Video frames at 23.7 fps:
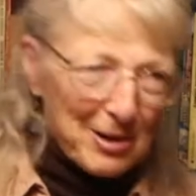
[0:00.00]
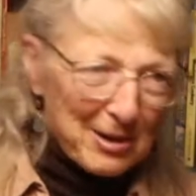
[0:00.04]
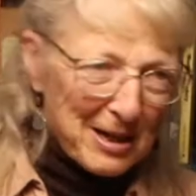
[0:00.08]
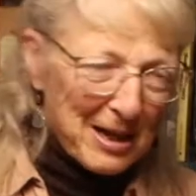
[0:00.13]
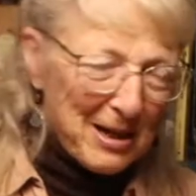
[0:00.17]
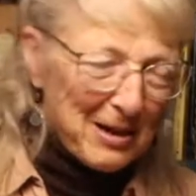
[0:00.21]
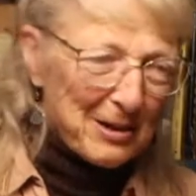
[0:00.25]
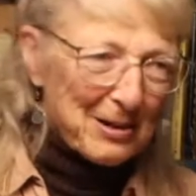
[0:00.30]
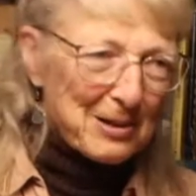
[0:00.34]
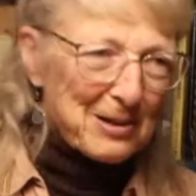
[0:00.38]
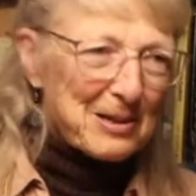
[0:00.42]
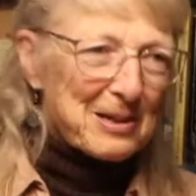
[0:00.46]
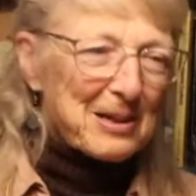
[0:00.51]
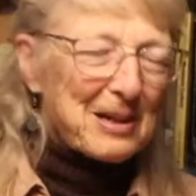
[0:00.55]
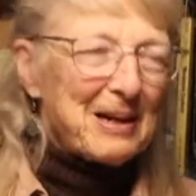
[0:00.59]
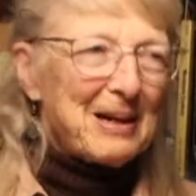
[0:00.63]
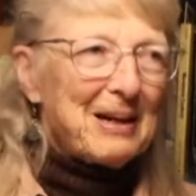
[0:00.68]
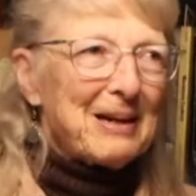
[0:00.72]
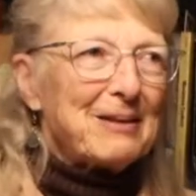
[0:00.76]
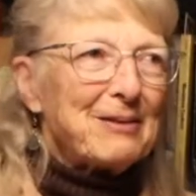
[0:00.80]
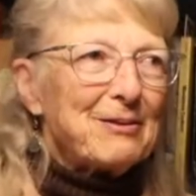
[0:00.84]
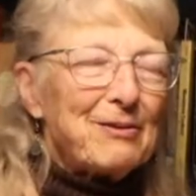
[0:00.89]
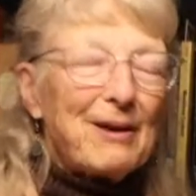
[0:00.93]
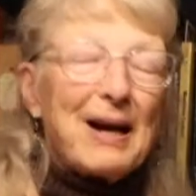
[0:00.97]
sales
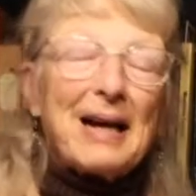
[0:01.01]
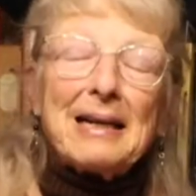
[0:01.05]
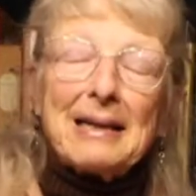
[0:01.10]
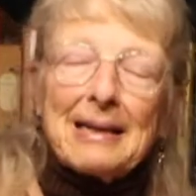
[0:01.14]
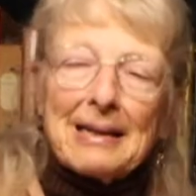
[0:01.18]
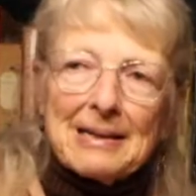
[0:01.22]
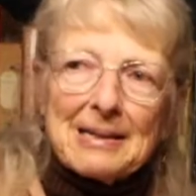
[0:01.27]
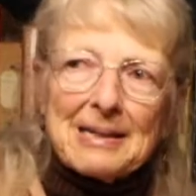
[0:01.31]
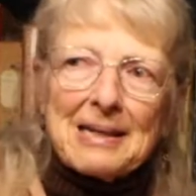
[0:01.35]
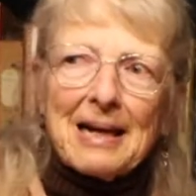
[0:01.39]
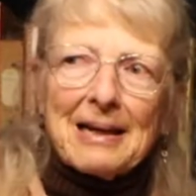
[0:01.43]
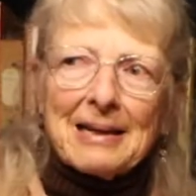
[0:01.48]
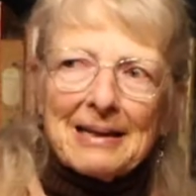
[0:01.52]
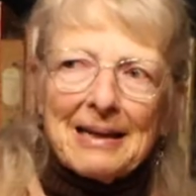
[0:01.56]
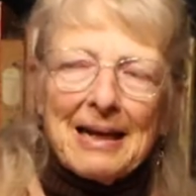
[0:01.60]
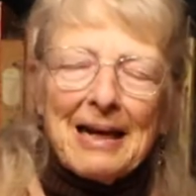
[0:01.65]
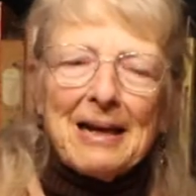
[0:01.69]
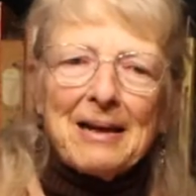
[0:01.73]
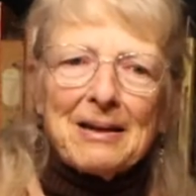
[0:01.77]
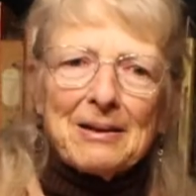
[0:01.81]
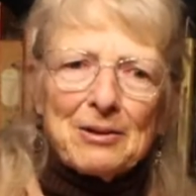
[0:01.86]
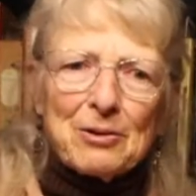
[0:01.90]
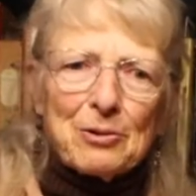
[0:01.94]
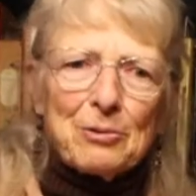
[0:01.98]
and finding
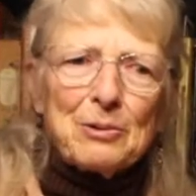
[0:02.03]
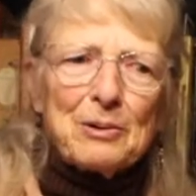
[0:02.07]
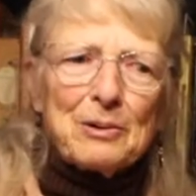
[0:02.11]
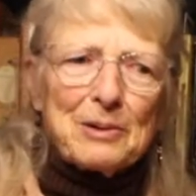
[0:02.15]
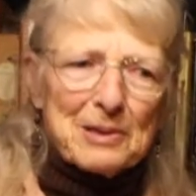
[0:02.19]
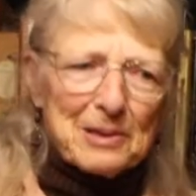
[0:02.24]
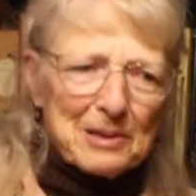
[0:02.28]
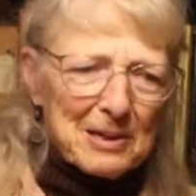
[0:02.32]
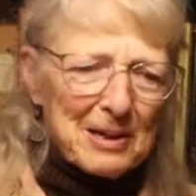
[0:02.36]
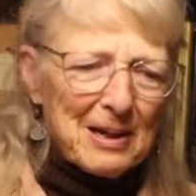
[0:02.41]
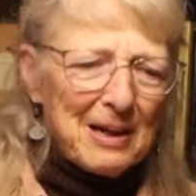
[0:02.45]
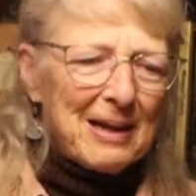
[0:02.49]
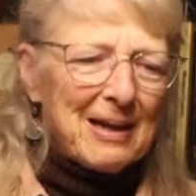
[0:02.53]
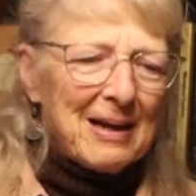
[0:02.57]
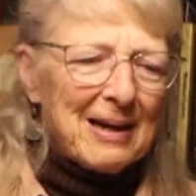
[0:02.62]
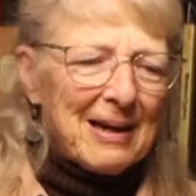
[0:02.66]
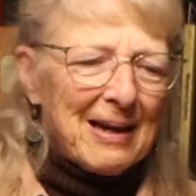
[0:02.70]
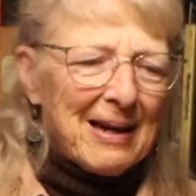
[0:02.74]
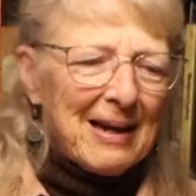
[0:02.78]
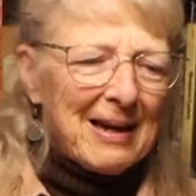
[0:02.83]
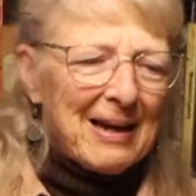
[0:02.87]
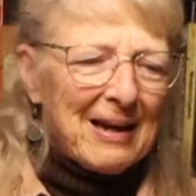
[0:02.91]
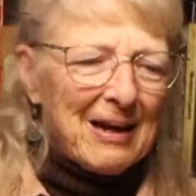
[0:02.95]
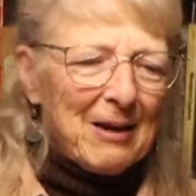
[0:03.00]
second-hand tools,
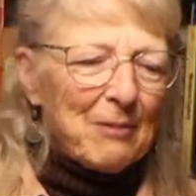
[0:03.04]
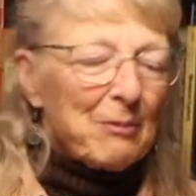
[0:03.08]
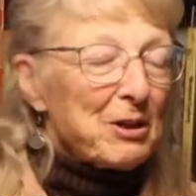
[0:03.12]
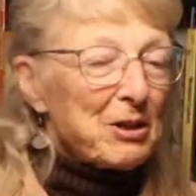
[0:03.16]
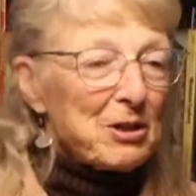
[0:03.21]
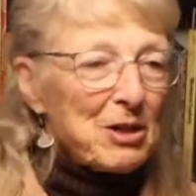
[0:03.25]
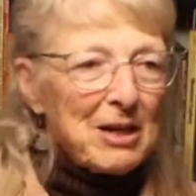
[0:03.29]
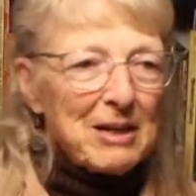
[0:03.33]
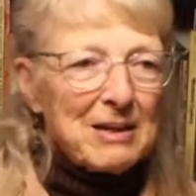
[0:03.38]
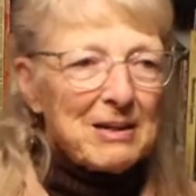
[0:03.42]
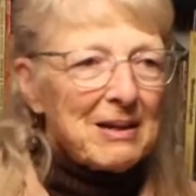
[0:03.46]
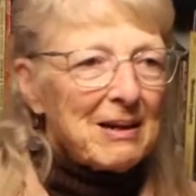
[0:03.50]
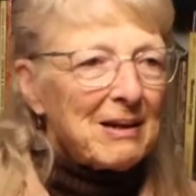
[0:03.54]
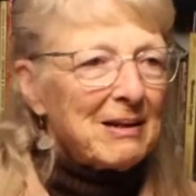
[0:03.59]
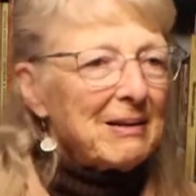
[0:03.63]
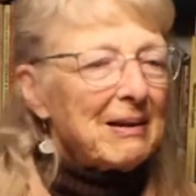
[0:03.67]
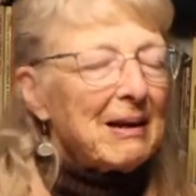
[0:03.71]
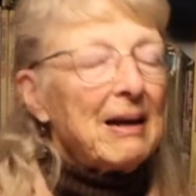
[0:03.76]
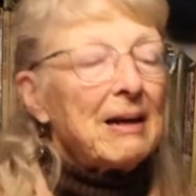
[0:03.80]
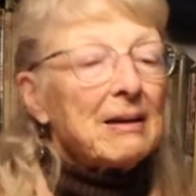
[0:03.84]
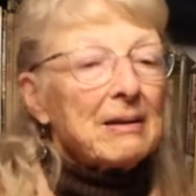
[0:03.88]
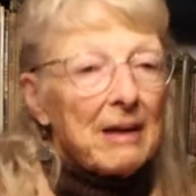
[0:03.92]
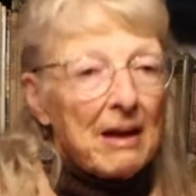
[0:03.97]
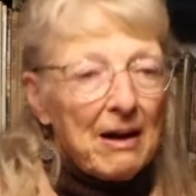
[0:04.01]
which he did
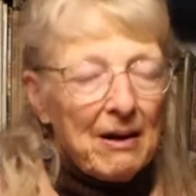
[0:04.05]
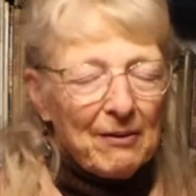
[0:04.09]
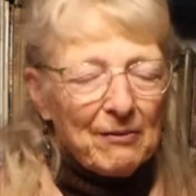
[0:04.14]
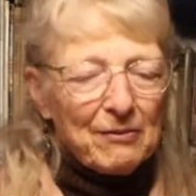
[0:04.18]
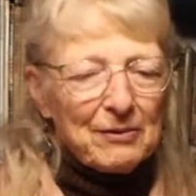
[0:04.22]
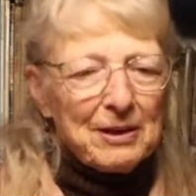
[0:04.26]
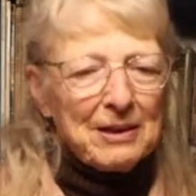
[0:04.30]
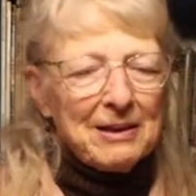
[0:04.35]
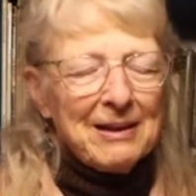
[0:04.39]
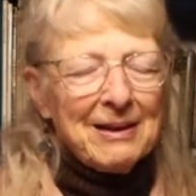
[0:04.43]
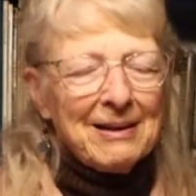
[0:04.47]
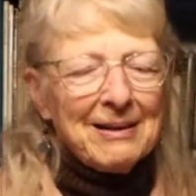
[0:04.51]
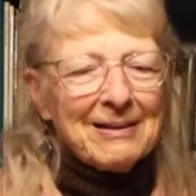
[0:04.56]
and loved.